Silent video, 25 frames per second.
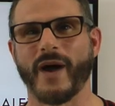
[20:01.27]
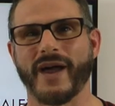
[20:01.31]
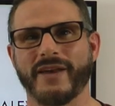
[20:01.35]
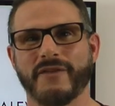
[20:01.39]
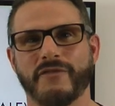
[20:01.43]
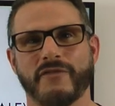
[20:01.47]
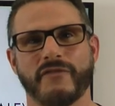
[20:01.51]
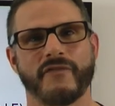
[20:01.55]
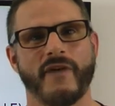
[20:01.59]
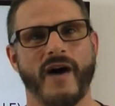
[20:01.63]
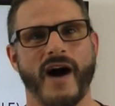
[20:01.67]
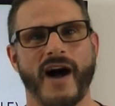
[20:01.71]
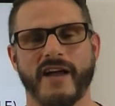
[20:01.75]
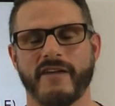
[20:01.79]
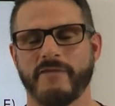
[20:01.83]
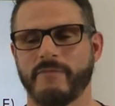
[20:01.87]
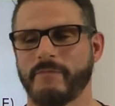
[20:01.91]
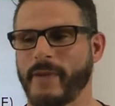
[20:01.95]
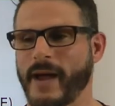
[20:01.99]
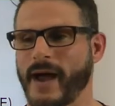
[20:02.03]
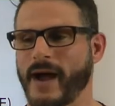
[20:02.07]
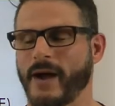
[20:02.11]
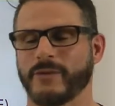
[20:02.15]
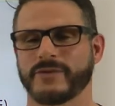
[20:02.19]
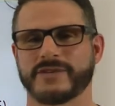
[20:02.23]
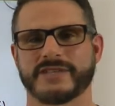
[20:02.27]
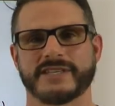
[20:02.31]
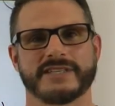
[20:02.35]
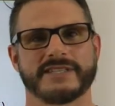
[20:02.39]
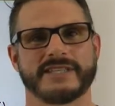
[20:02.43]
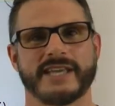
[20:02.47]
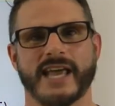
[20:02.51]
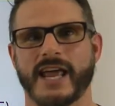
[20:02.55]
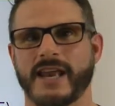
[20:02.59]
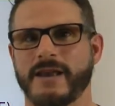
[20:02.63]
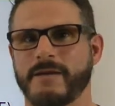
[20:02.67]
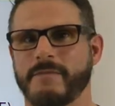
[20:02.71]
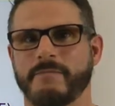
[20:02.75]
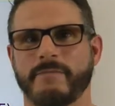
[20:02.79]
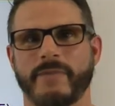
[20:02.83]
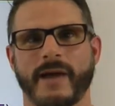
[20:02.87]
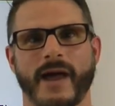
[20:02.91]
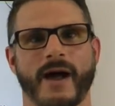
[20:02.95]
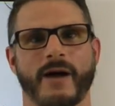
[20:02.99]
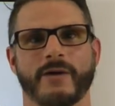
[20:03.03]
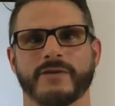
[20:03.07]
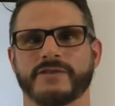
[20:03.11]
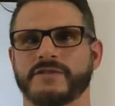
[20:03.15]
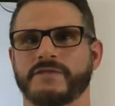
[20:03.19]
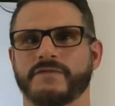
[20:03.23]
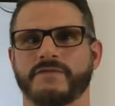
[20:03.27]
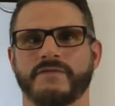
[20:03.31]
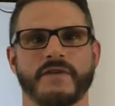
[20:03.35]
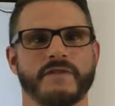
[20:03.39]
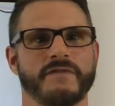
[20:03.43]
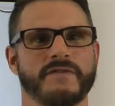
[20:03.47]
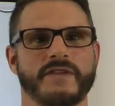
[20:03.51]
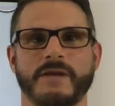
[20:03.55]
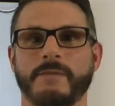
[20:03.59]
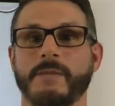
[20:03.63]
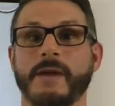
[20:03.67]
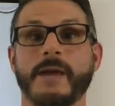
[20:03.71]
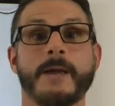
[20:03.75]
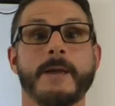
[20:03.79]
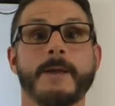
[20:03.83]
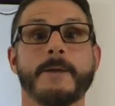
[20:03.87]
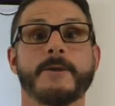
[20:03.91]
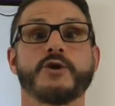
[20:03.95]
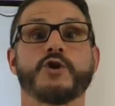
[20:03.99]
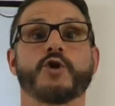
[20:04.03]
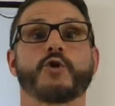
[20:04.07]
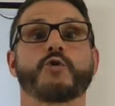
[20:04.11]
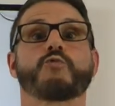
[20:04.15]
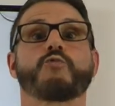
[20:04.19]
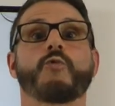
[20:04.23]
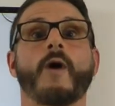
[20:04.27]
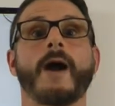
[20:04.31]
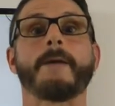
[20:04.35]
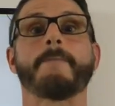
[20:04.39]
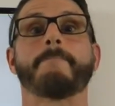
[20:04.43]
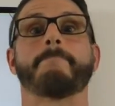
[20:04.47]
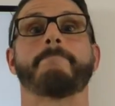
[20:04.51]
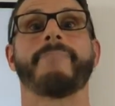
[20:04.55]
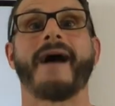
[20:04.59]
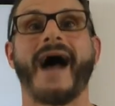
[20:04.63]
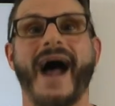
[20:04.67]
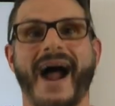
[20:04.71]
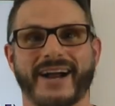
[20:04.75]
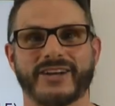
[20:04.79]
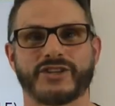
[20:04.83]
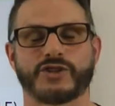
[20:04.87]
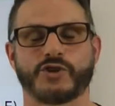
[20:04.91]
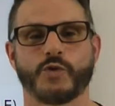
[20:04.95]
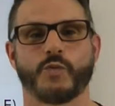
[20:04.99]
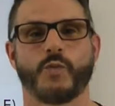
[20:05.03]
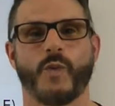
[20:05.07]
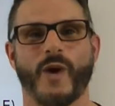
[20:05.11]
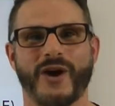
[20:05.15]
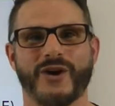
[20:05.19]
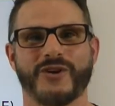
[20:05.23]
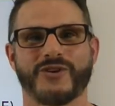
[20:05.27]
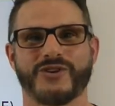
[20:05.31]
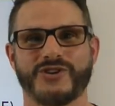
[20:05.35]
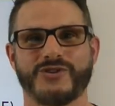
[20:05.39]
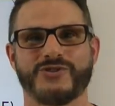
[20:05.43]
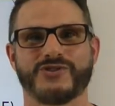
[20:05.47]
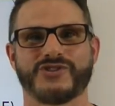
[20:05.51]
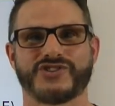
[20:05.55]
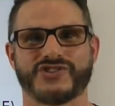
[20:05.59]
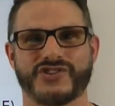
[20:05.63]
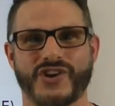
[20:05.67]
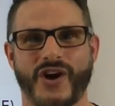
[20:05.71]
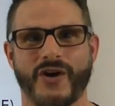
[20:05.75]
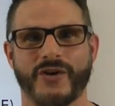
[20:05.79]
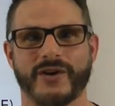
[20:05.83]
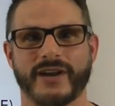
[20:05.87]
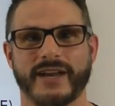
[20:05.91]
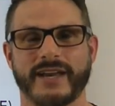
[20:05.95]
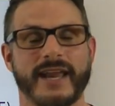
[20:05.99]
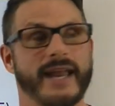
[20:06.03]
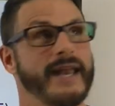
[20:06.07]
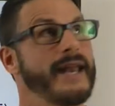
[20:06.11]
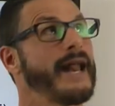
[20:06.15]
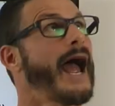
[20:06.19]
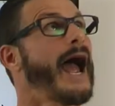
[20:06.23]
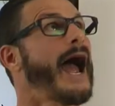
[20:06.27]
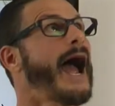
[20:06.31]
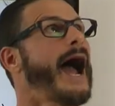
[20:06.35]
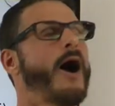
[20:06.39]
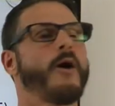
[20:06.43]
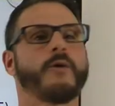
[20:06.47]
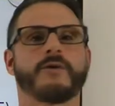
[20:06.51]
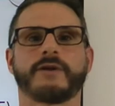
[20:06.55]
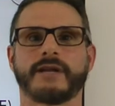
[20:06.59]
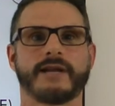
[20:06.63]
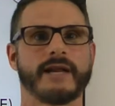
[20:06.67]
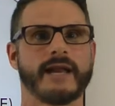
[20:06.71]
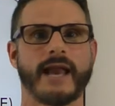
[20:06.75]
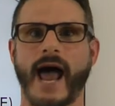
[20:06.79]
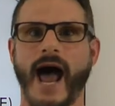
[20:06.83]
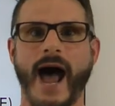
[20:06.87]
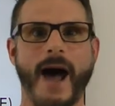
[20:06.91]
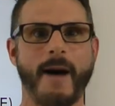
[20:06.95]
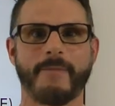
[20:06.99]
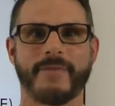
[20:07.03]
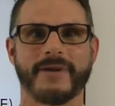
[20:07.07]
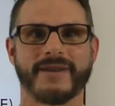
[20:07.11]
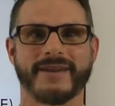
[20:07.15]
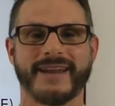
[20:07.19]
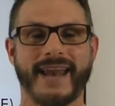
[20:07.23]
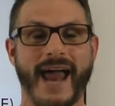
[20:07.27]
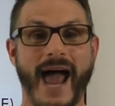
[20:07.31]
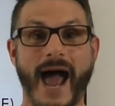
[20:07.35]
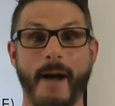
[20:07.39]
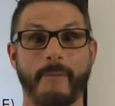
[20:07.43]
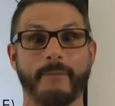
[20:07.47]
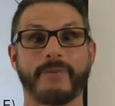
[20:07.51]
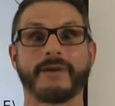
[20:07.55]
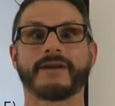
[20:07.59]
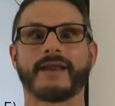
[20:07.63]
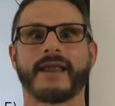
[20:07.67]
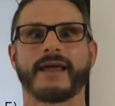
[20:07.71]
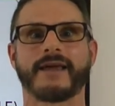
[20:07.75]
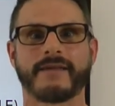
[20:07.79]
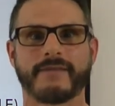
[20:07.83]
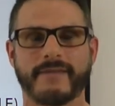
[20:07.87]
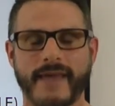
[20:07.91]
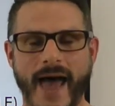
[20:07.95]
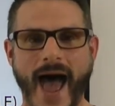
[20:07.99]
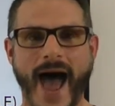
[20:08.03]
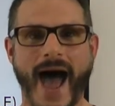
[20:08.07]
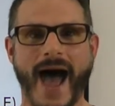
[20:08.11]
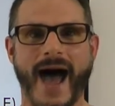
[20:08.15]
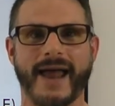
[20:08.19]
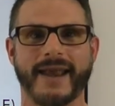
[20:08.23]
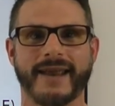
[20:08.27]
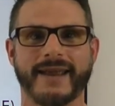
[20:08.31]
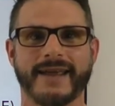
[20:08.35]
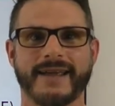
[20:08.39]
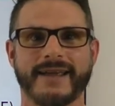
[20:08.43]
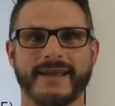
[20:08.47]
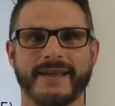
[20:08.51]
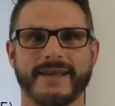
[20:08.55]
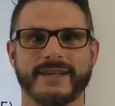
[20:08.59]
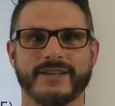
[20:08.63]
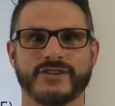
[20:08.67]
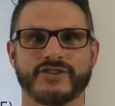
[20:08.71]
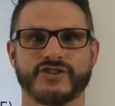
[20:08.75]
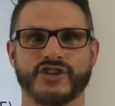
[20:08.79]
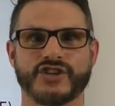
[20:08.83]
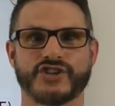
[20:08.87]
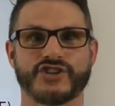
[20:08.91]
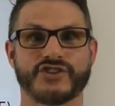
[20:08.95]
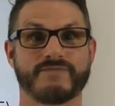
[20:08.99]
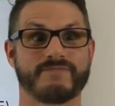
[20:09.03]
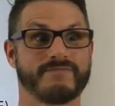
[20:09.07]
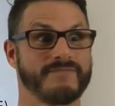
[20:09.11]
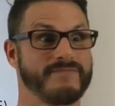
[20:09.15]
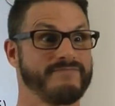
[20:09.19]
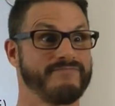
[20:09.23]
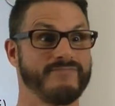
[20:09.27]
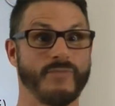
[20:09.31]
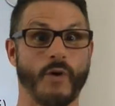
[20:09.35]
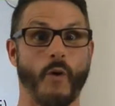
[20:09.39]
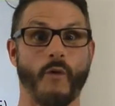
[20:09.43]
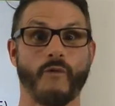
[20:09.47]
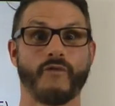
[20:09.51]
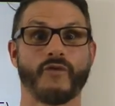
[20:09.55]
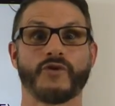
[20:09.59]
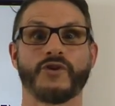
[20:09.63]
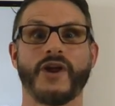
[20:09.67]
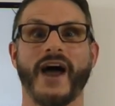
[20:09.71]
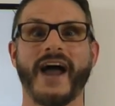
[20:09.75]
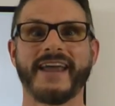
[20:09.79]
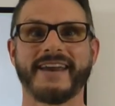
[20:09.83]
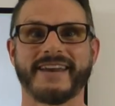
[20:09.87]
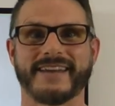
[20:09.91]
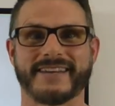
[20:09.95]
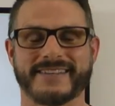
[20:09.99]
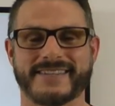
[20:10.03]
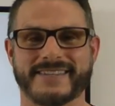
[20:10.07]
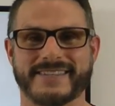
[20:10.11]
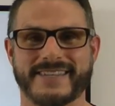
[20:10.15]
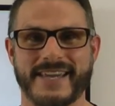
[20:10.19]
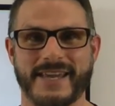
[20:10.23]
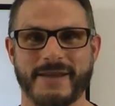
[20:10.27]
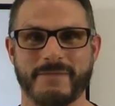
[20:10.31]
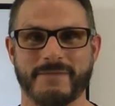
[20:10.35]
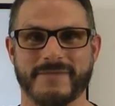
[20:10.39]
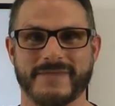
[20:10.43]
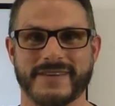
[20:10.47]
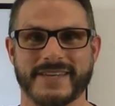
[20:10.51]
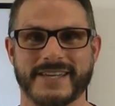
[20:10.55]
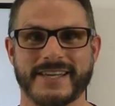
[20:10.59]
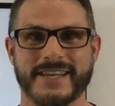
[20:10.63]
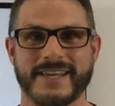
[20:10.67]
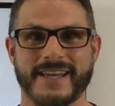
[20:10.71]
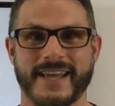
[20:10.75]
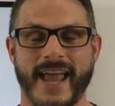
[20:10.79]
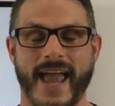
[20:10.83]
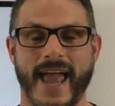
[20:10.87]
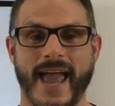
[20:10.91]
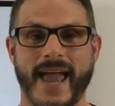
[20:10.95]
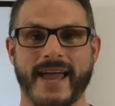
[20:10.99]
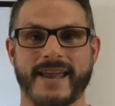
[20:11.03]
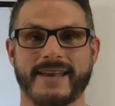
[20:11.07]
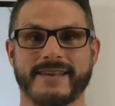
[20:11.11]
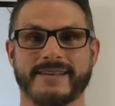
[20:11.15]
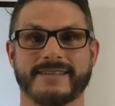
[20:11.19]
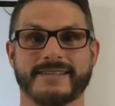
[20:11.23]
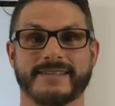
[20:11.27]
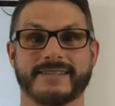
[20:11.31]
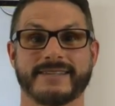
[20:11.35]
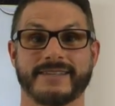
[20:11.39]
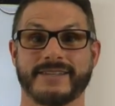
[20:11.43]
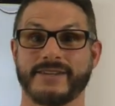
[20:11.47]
it, 5 pounds, 10 pounds, 15, you're right back to where you started. And how did it happen? It happened like that, just overnight it seemed. And